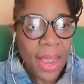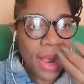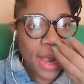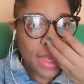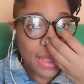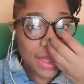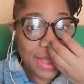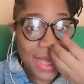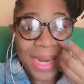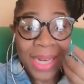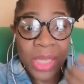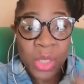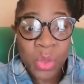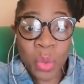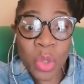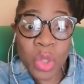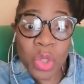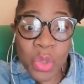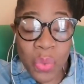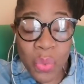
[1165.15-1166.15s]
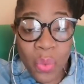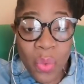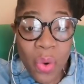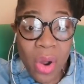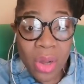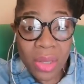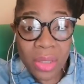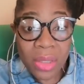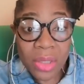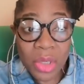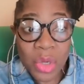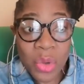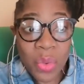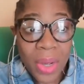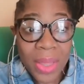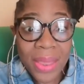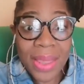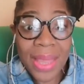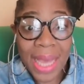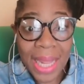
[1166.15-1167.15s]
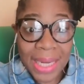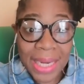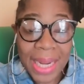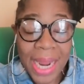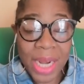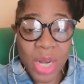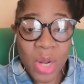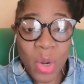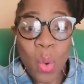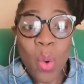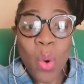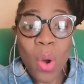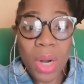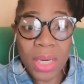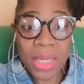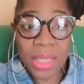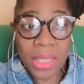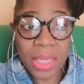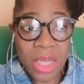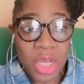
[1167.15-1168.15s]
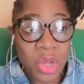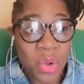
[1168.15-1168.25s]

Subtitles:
And that is what you want. You want that kind of quality.